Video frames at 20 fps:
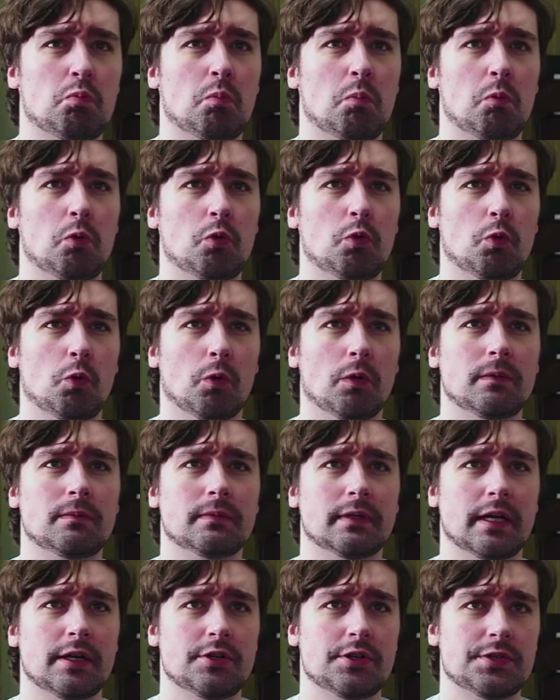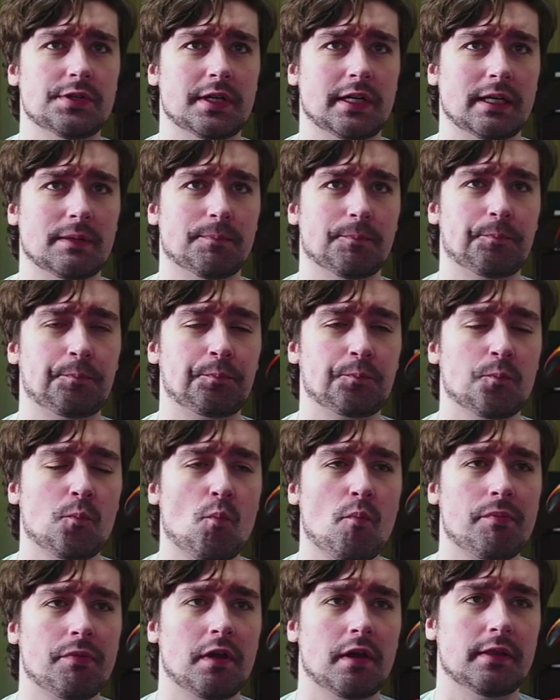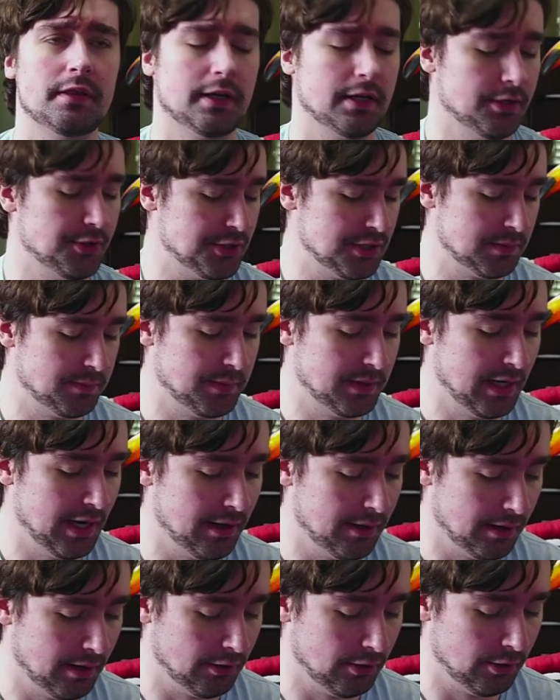Ooh, I just like, I think I just spit out a little